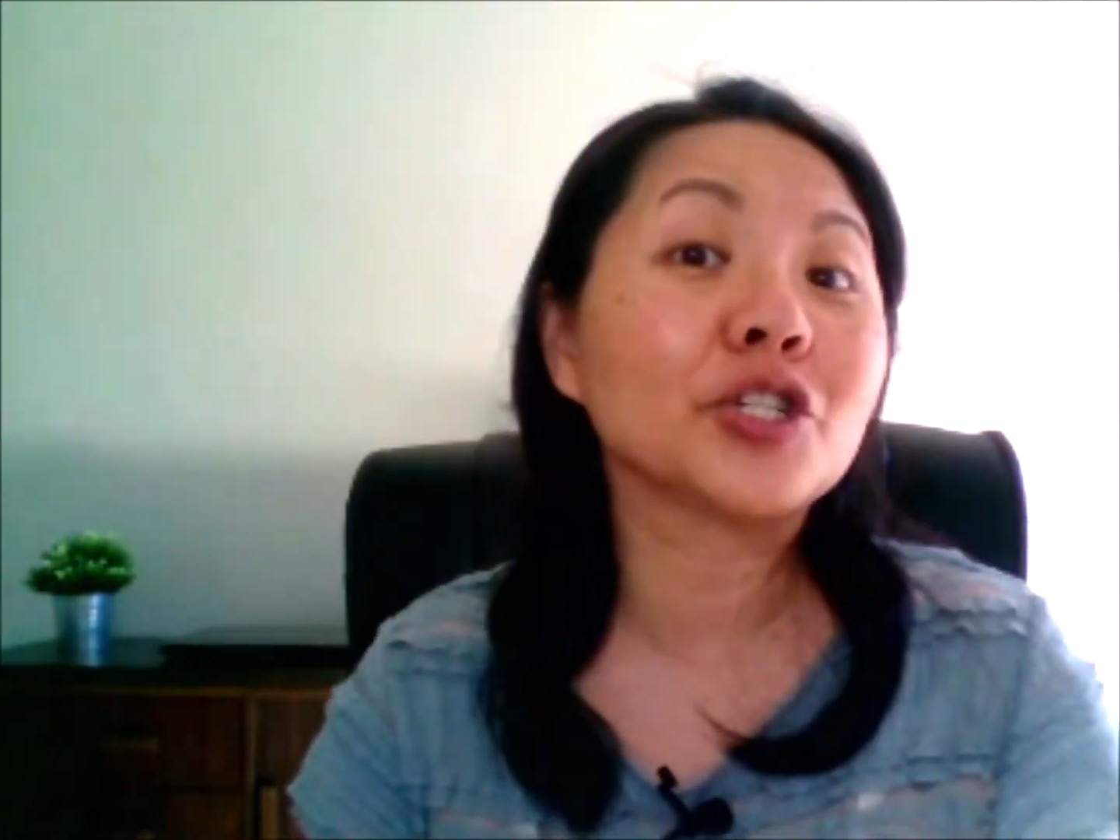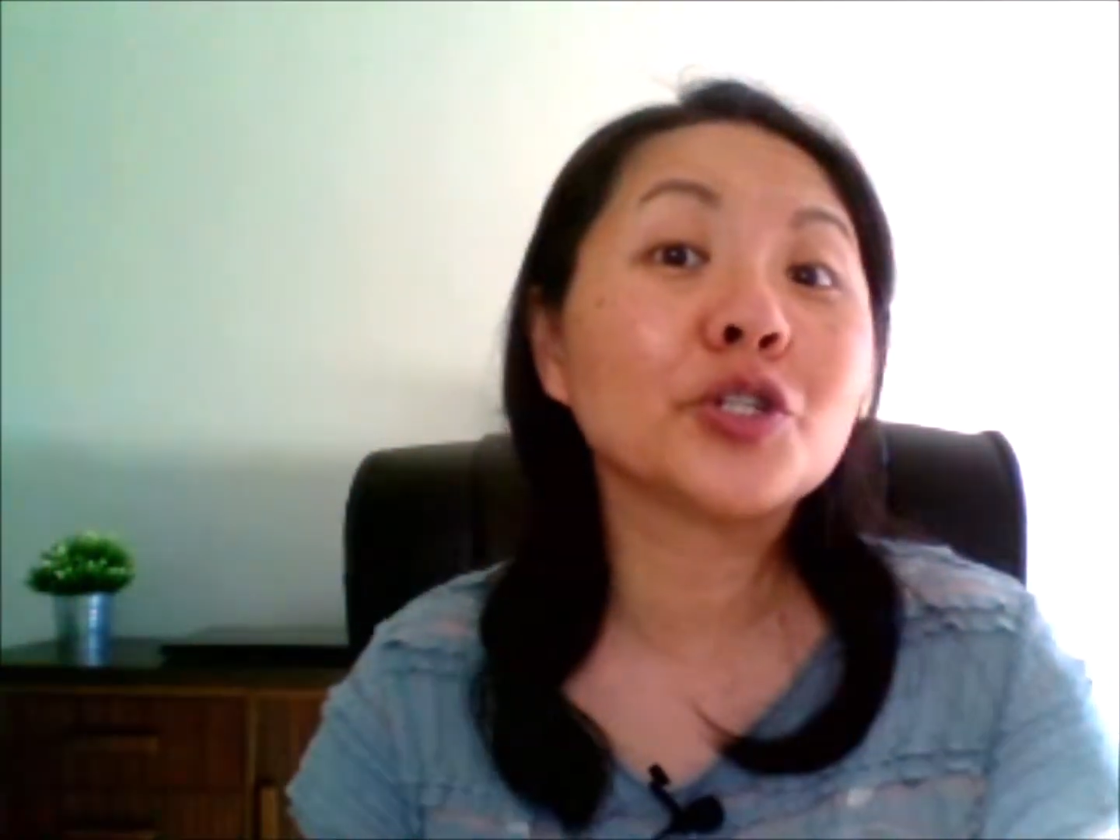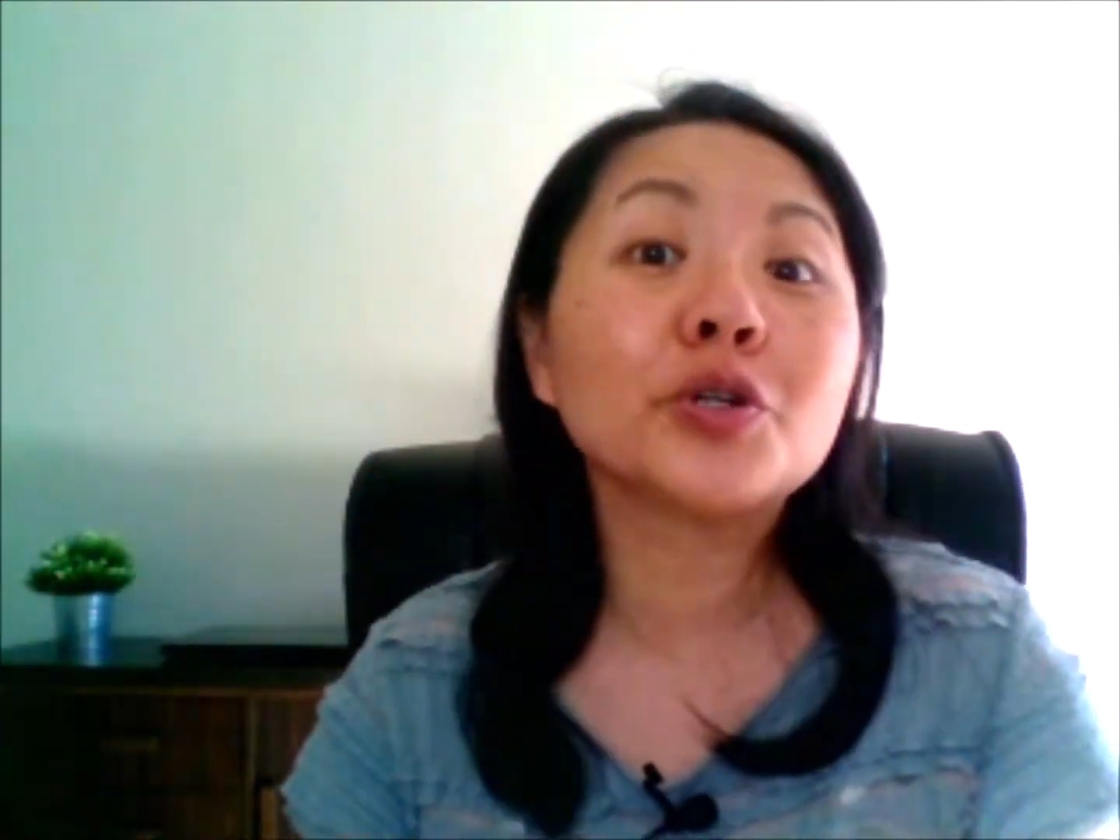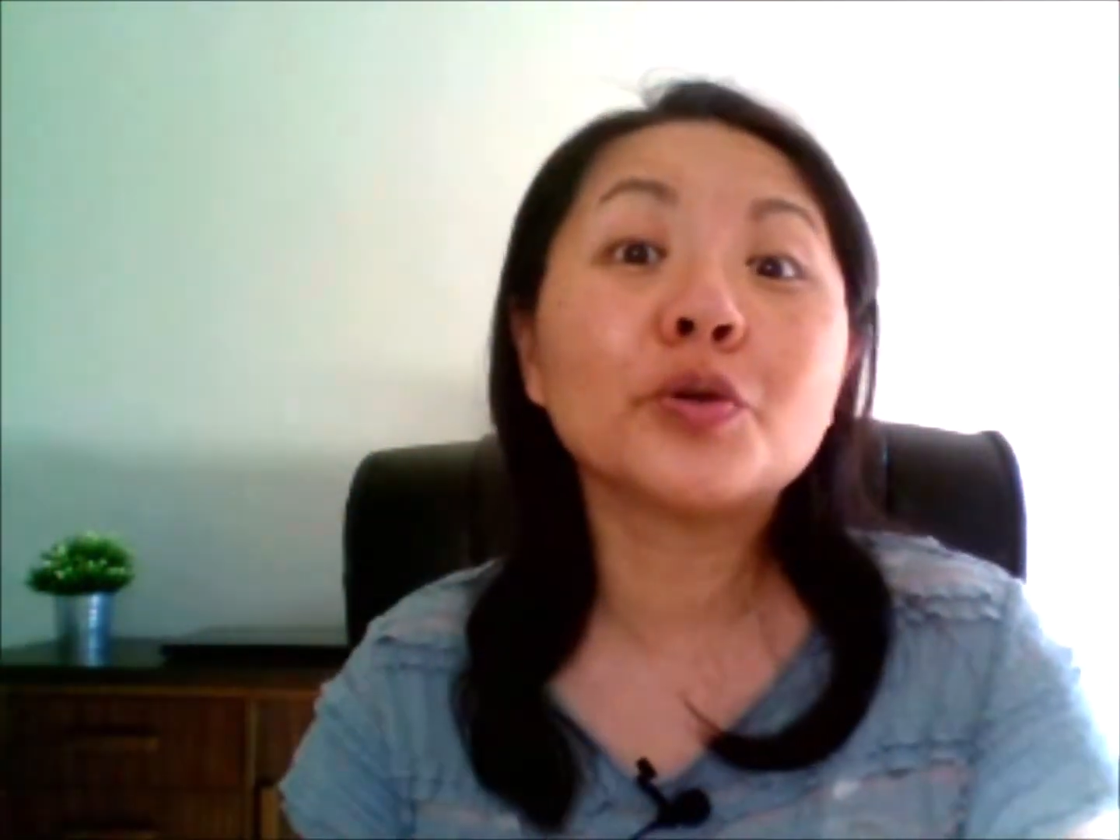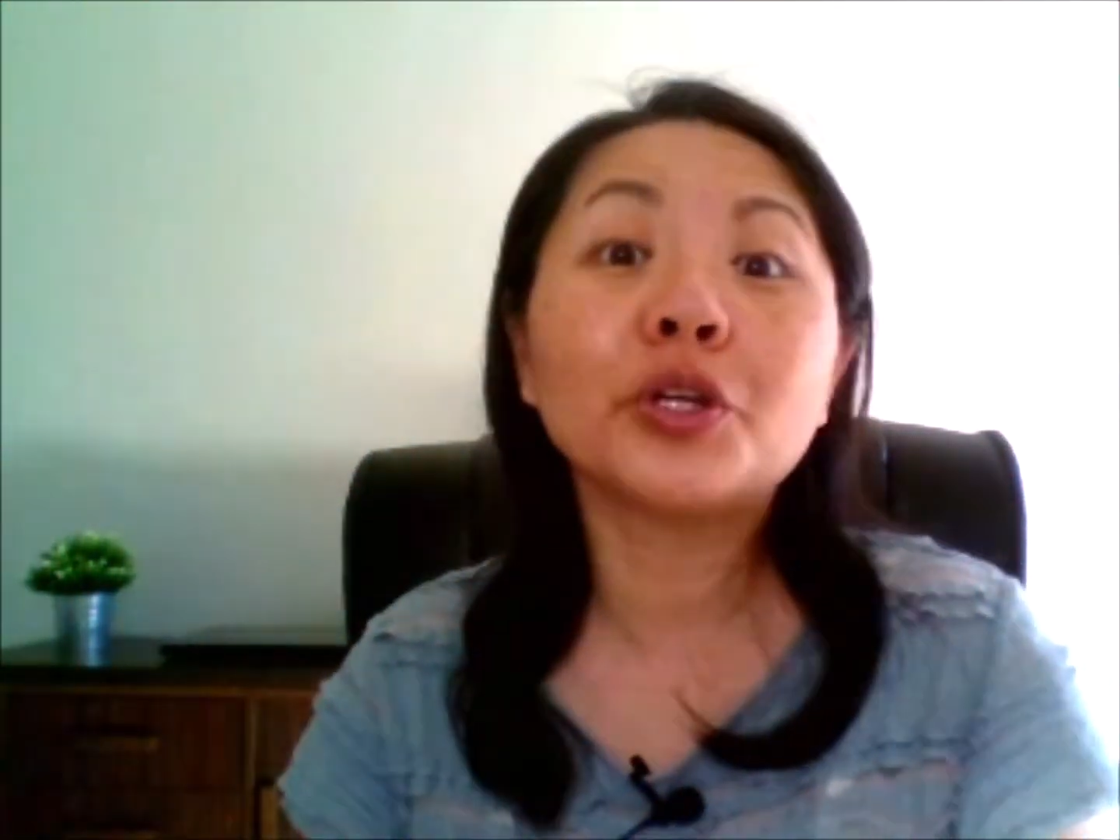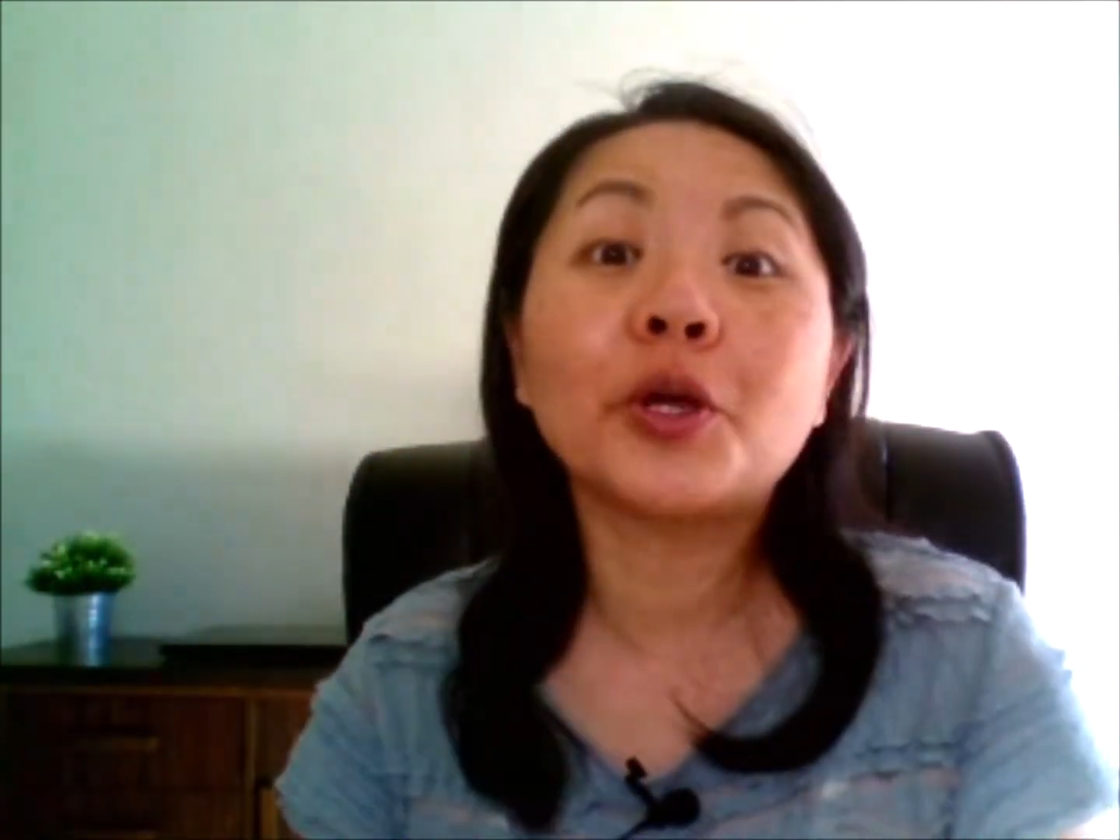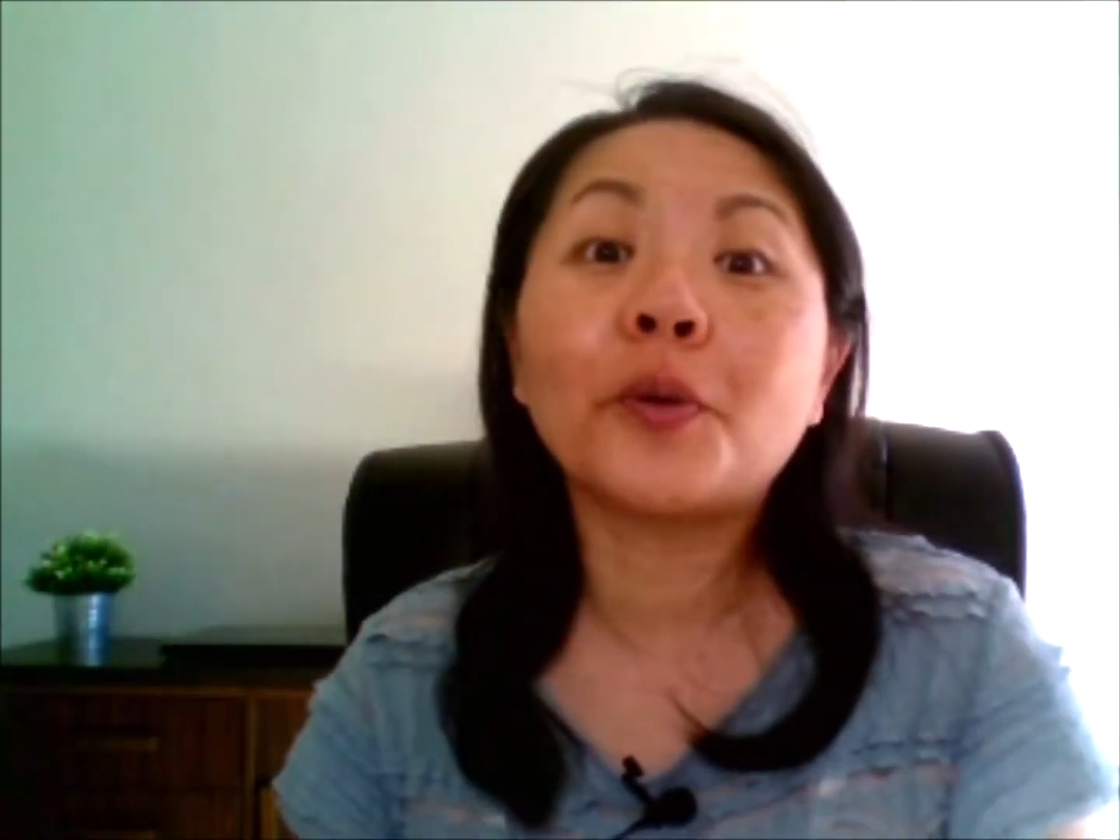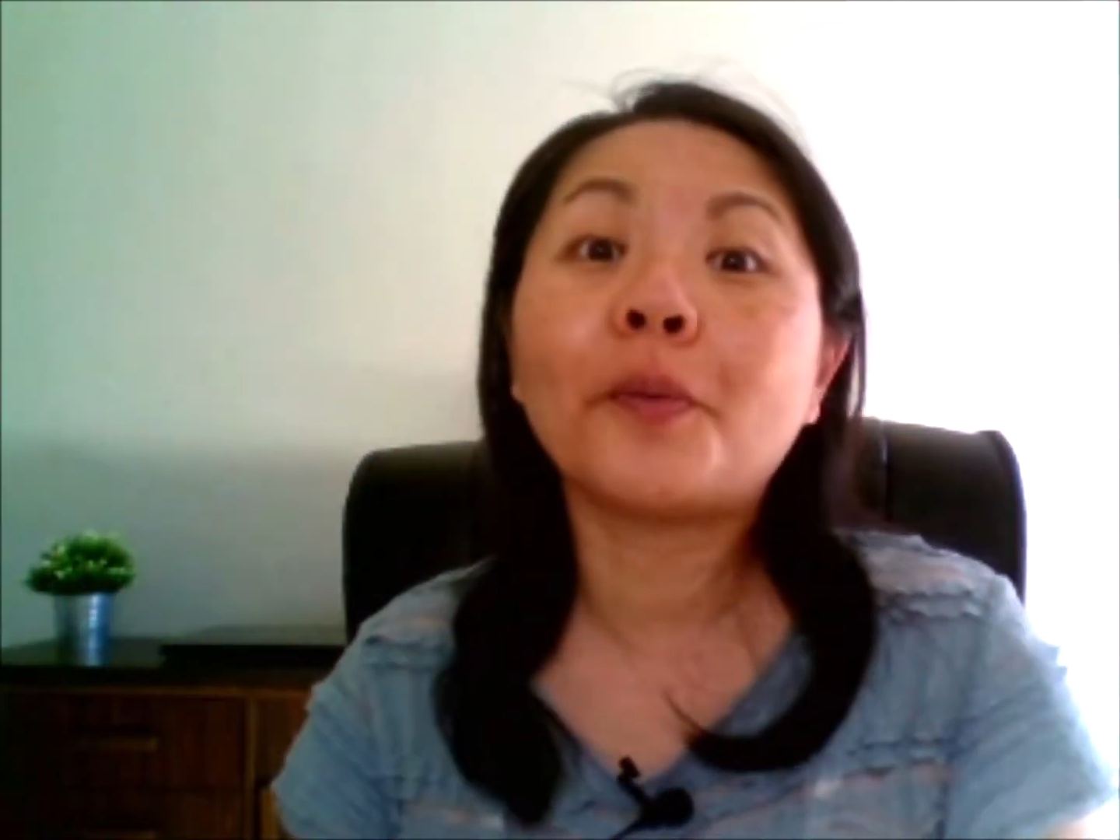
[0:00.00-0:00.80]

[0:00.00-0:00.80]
Do you